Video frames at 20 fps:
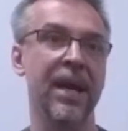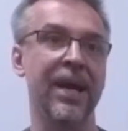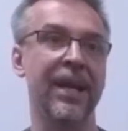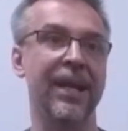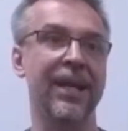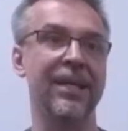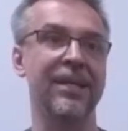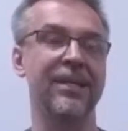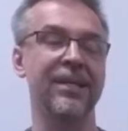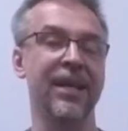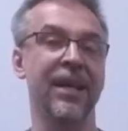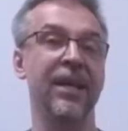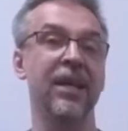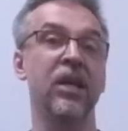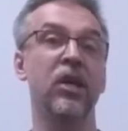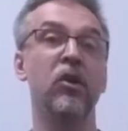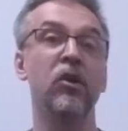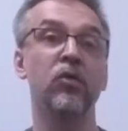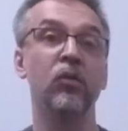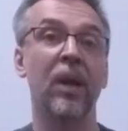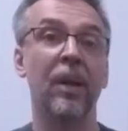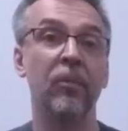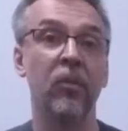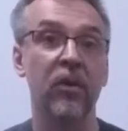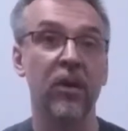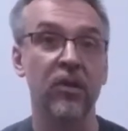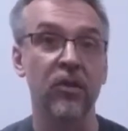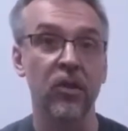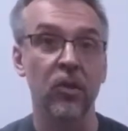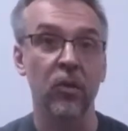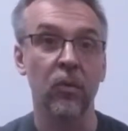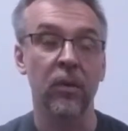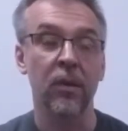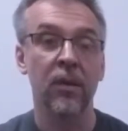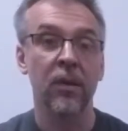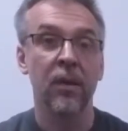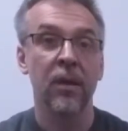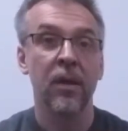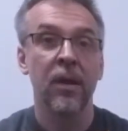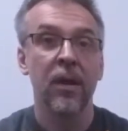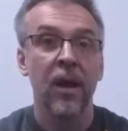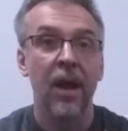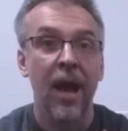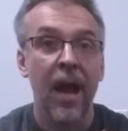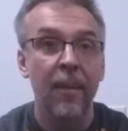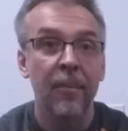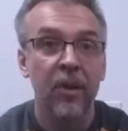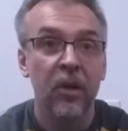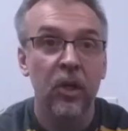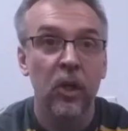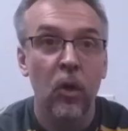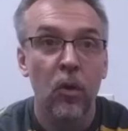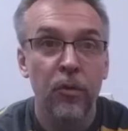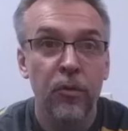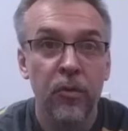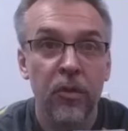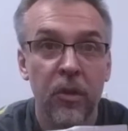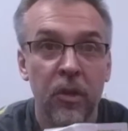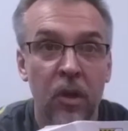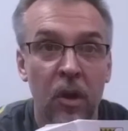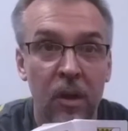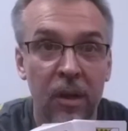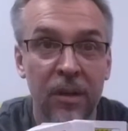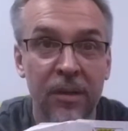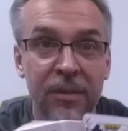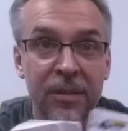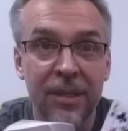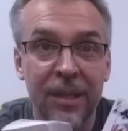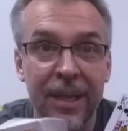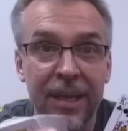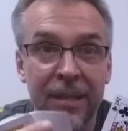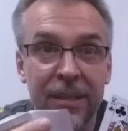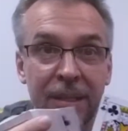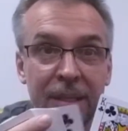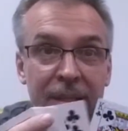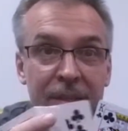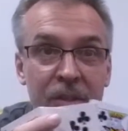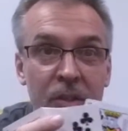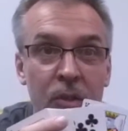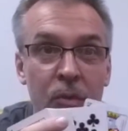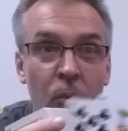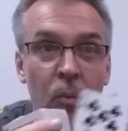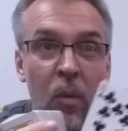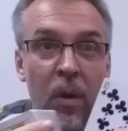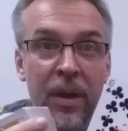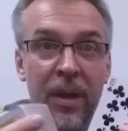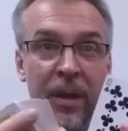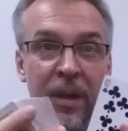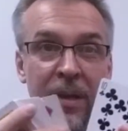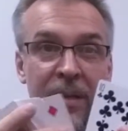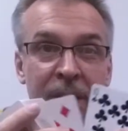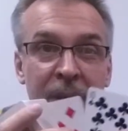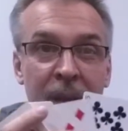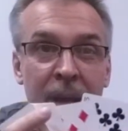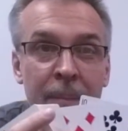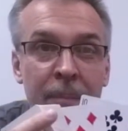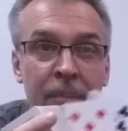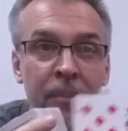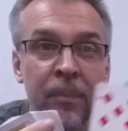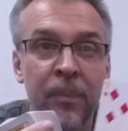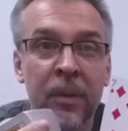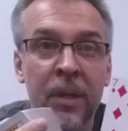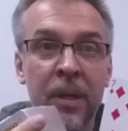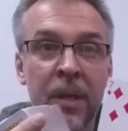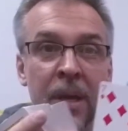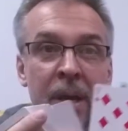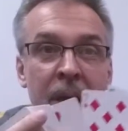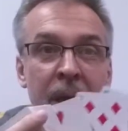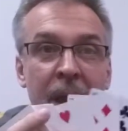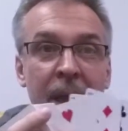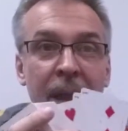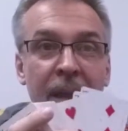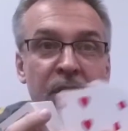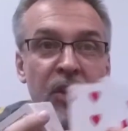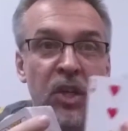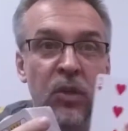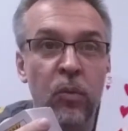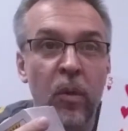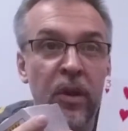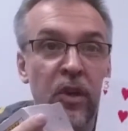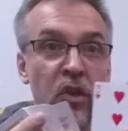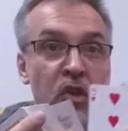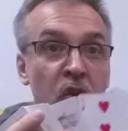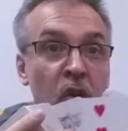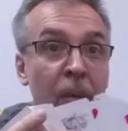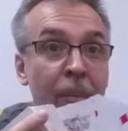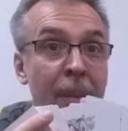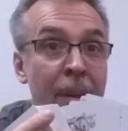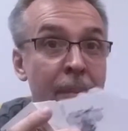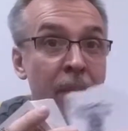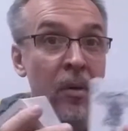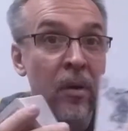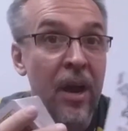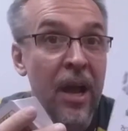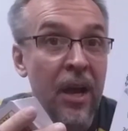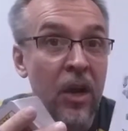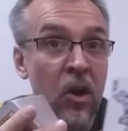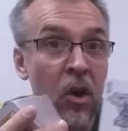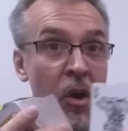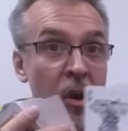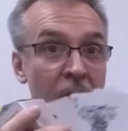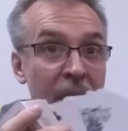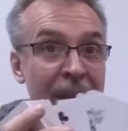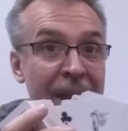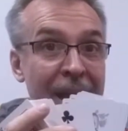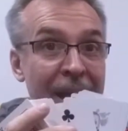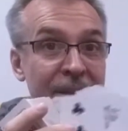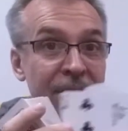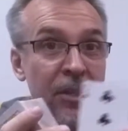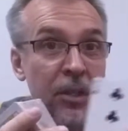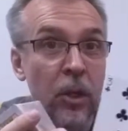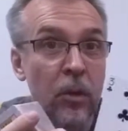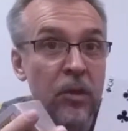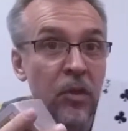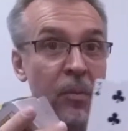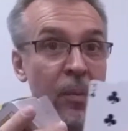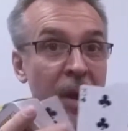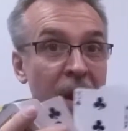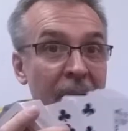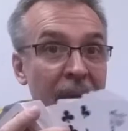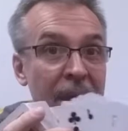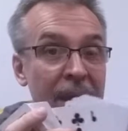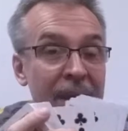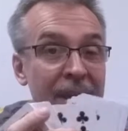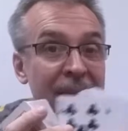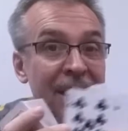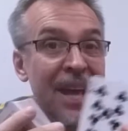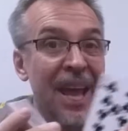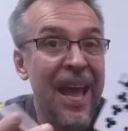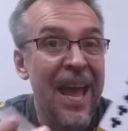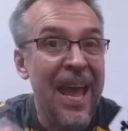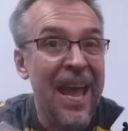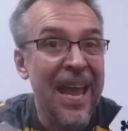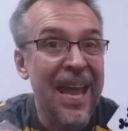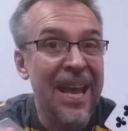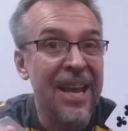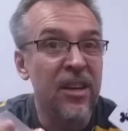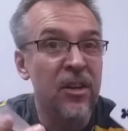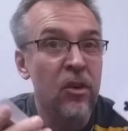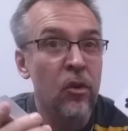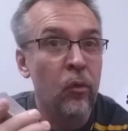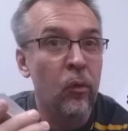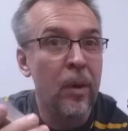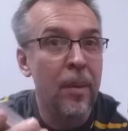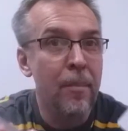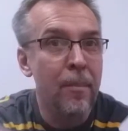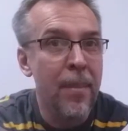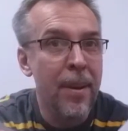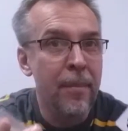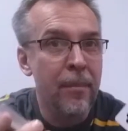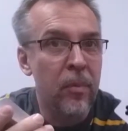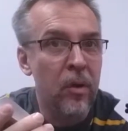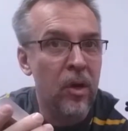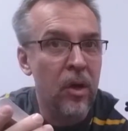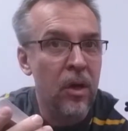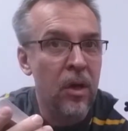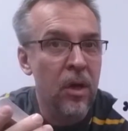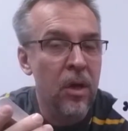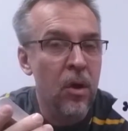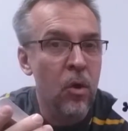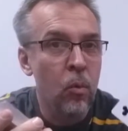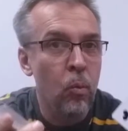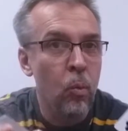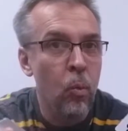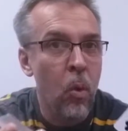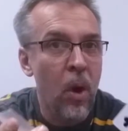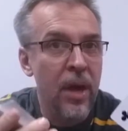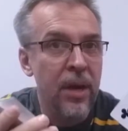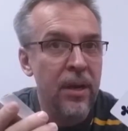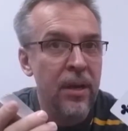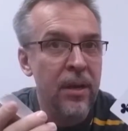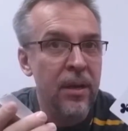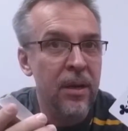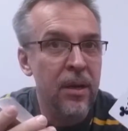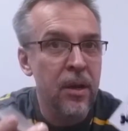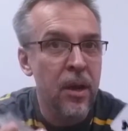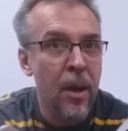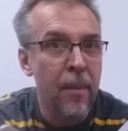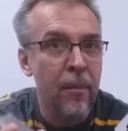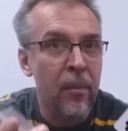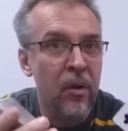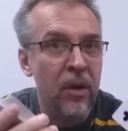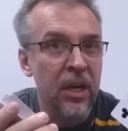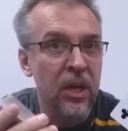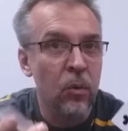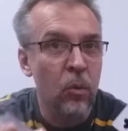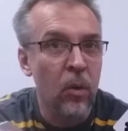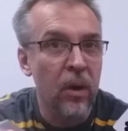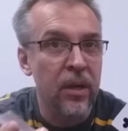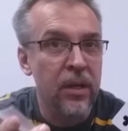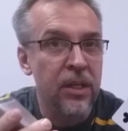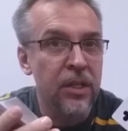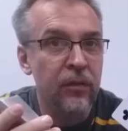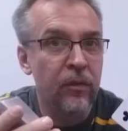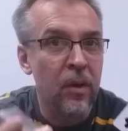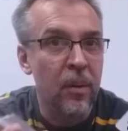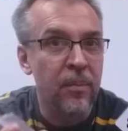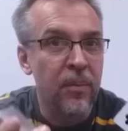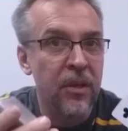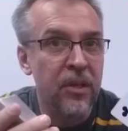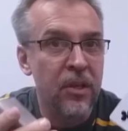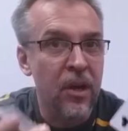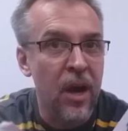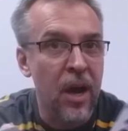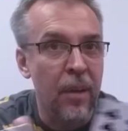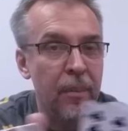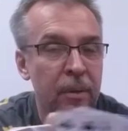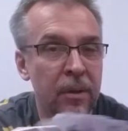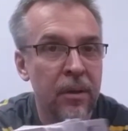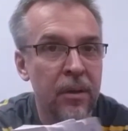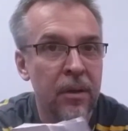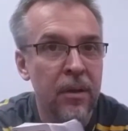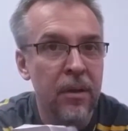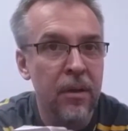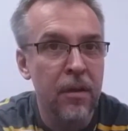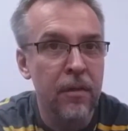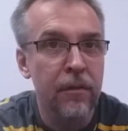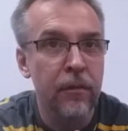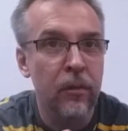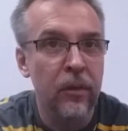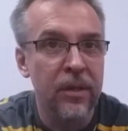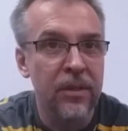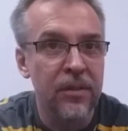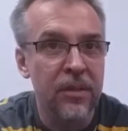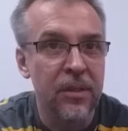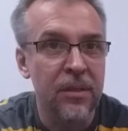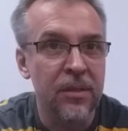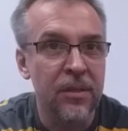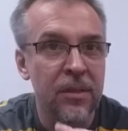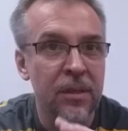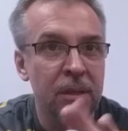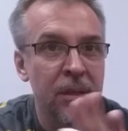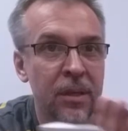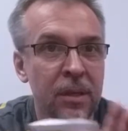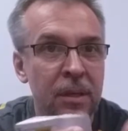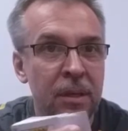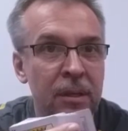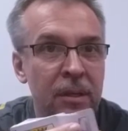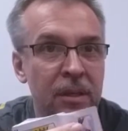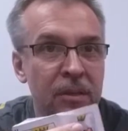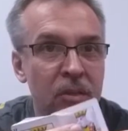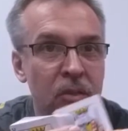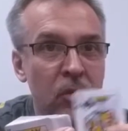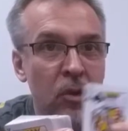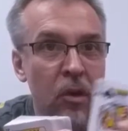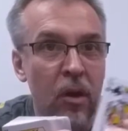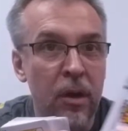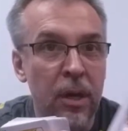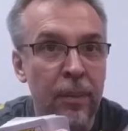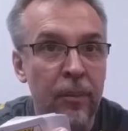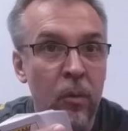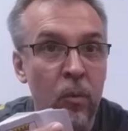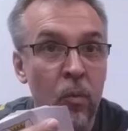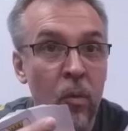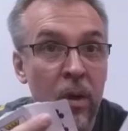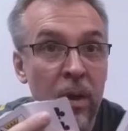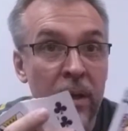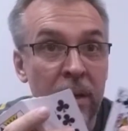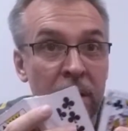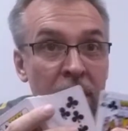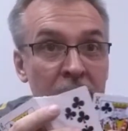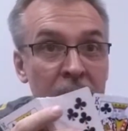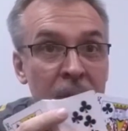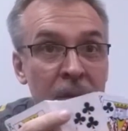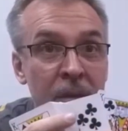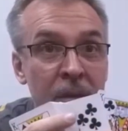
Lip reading: And I say, here's what I'm going to do. I'm going to go through the cards like this, one at a time, and I just want you to remember a card as it goes by and remember what number it was from the top. For instance, this is card number 1,